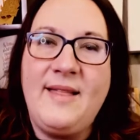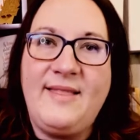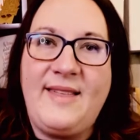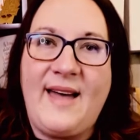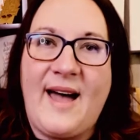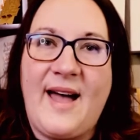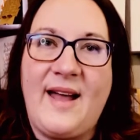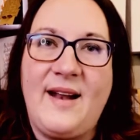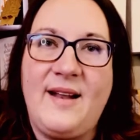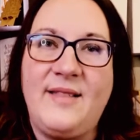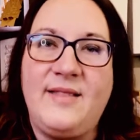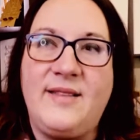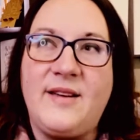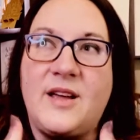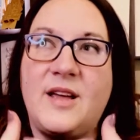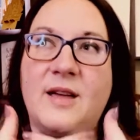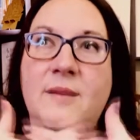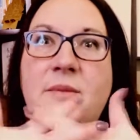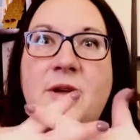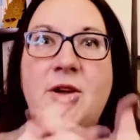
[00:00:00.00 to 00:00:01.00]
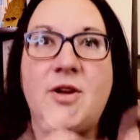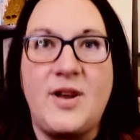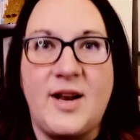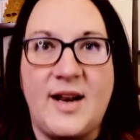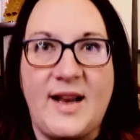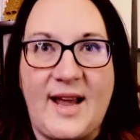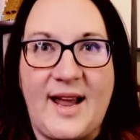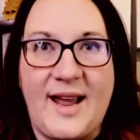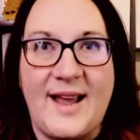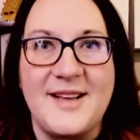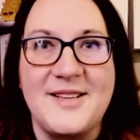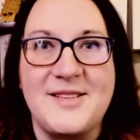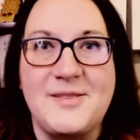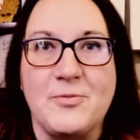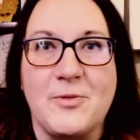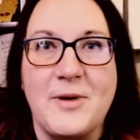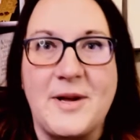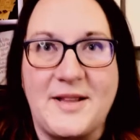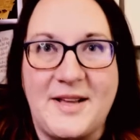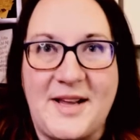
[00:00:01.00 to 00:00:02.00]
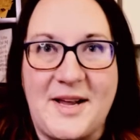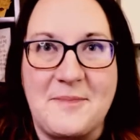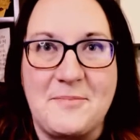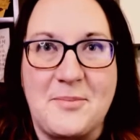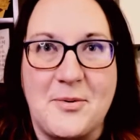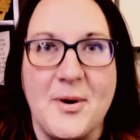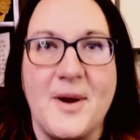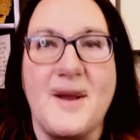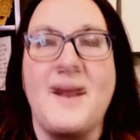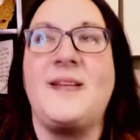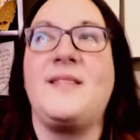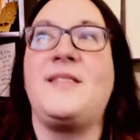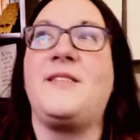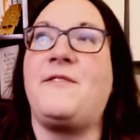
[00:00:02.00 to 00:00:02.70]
that the community is really important.